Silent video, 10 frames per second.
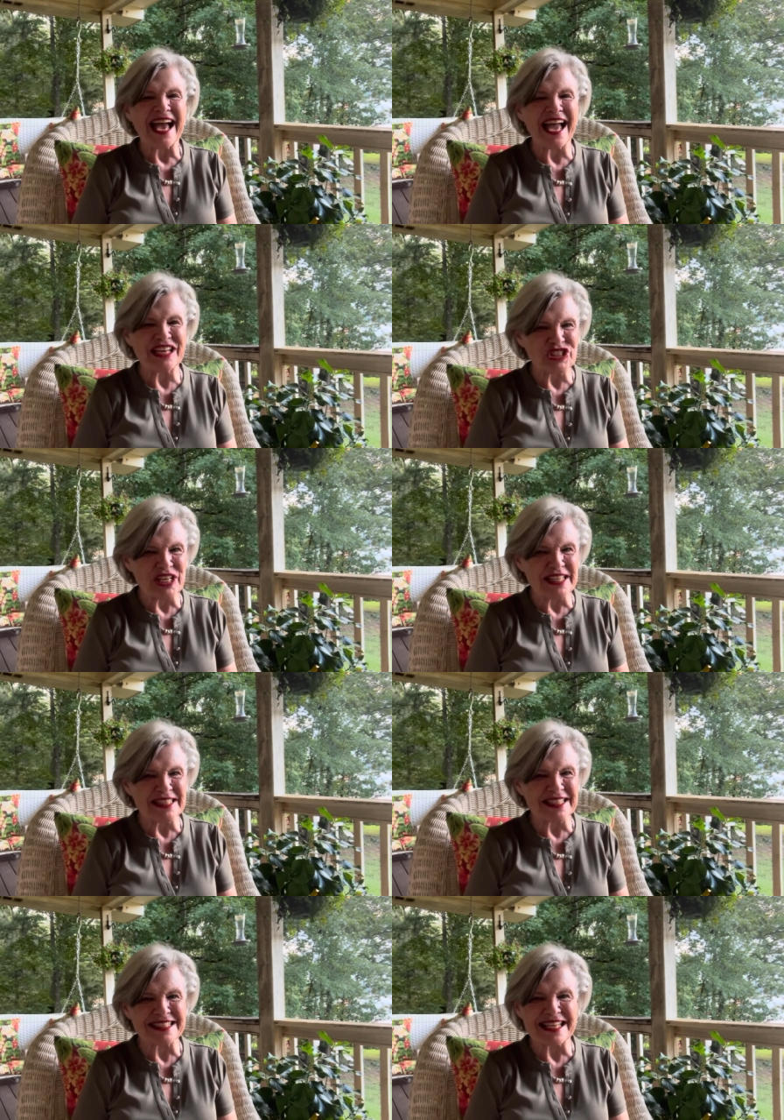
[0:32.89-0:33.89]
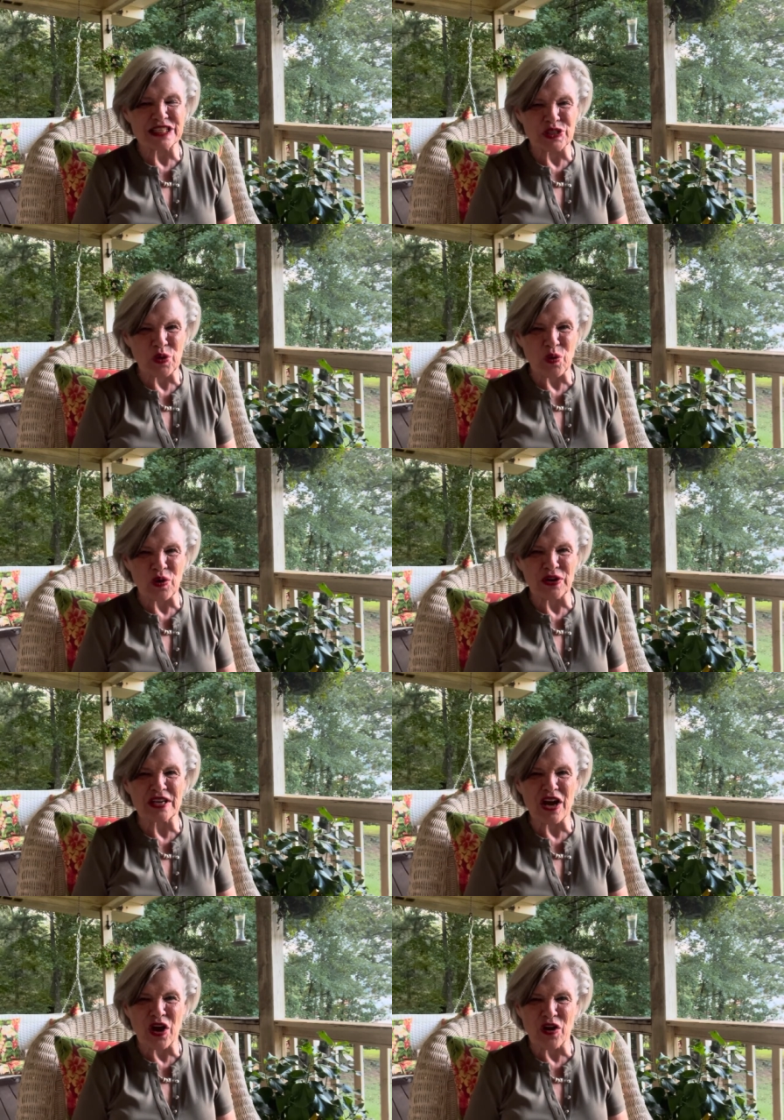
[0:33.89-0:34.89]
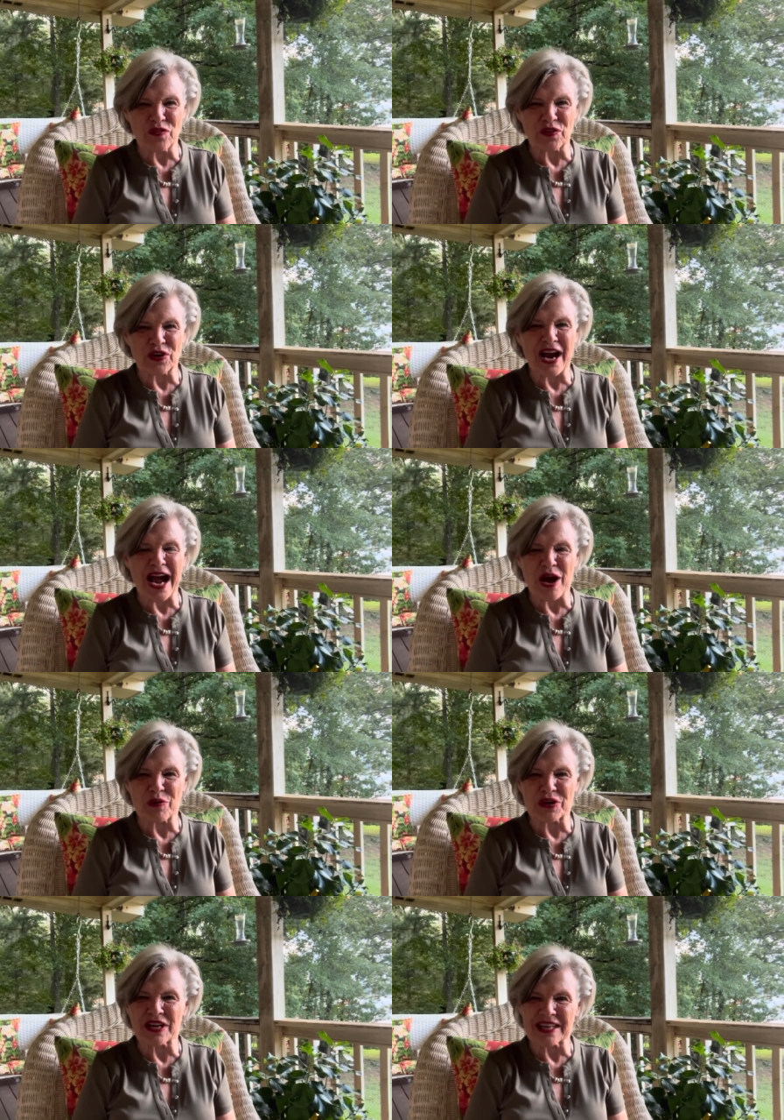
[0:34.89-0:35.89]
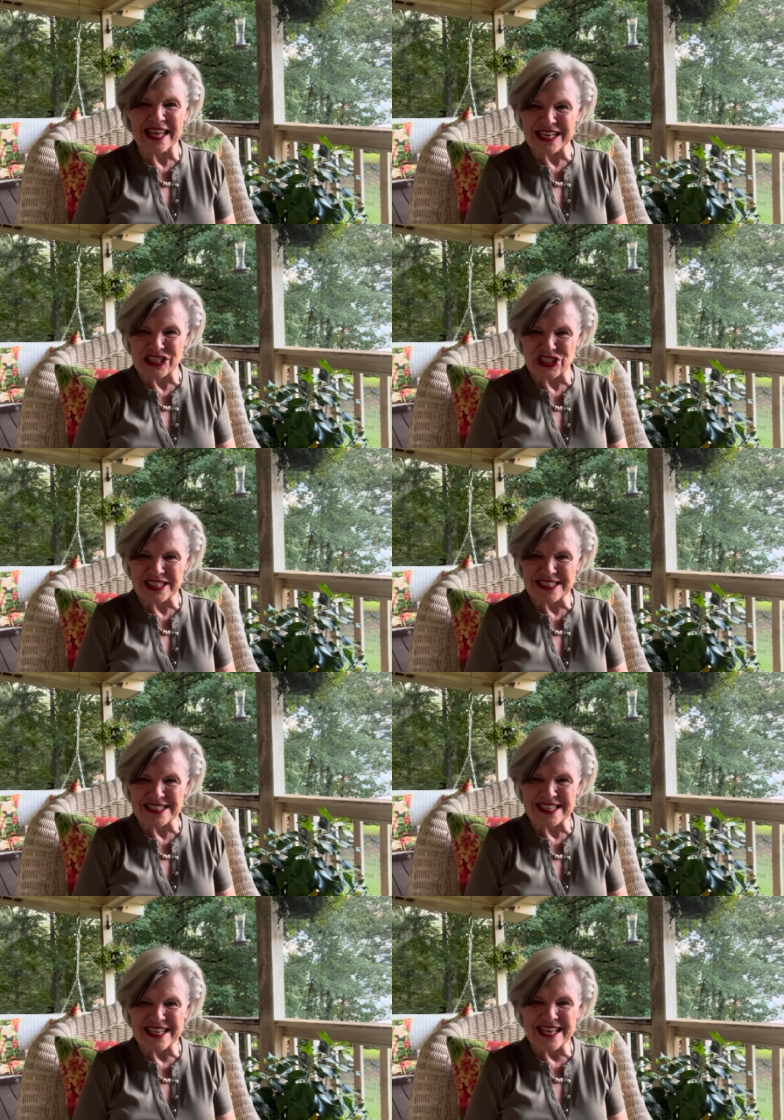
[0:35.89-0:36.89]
and Jesus is Lord over our elections,